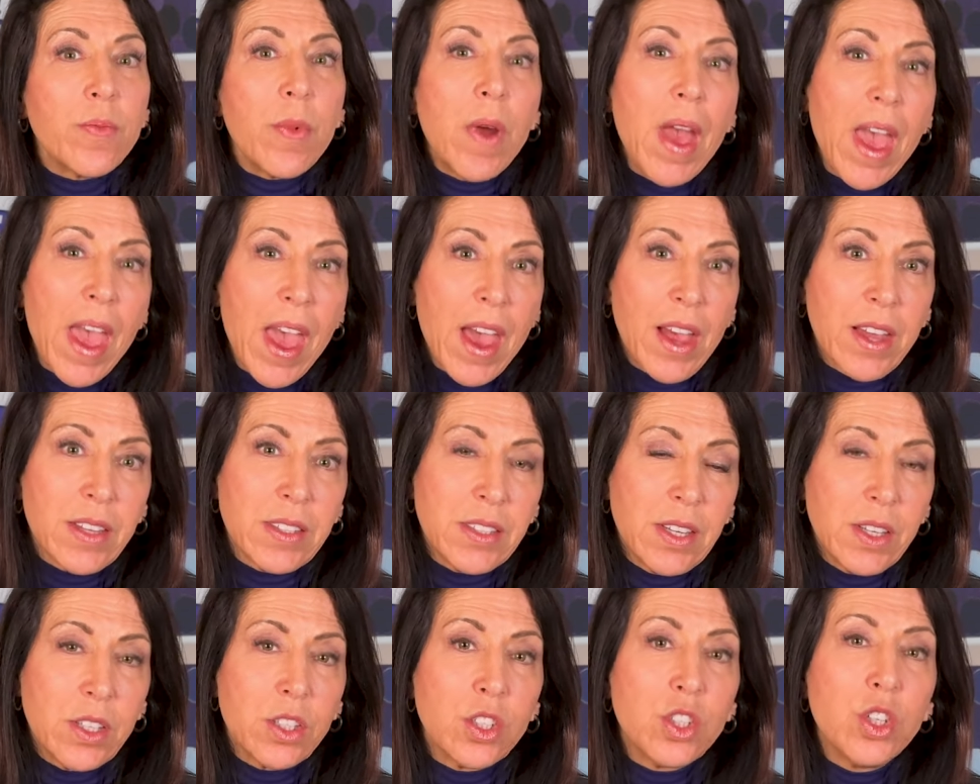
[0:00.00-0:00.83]

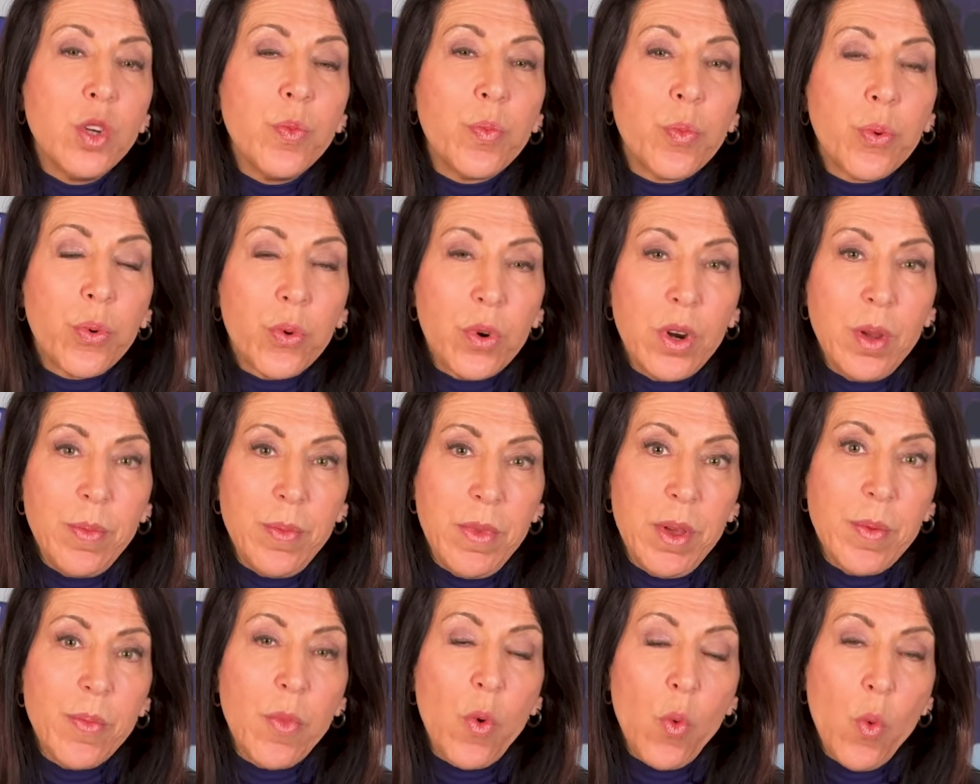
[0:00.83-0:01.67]
access to
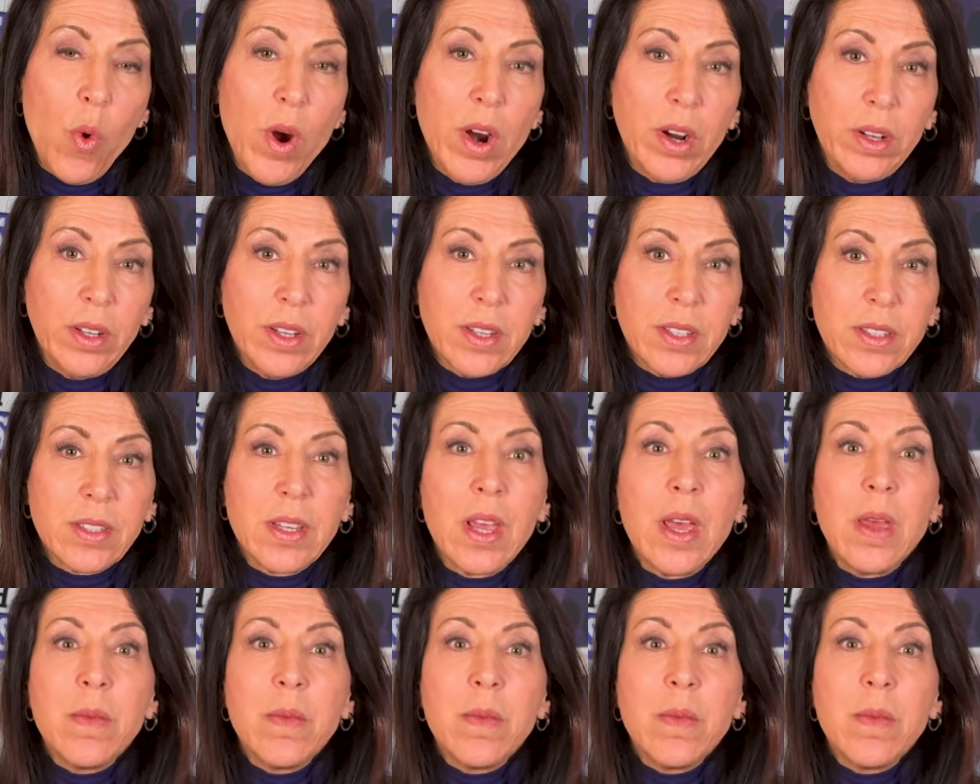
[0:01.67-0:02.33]
premium wireless?